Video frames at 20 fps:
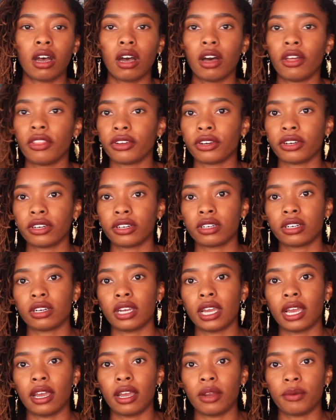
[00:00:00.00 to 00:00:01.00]

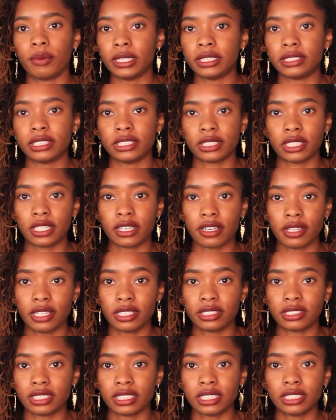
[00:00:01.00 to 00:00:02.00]
other races and
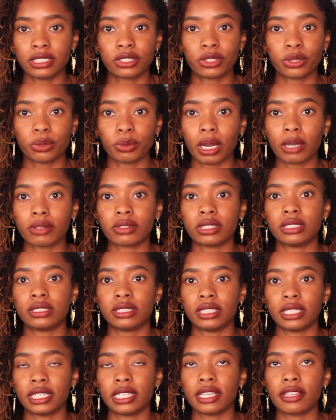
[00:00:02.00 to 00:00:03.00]
ethnicities throughout the
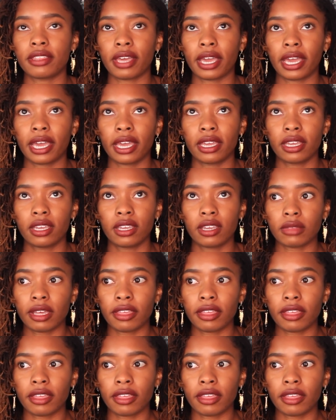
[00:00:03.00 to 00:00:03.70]
city that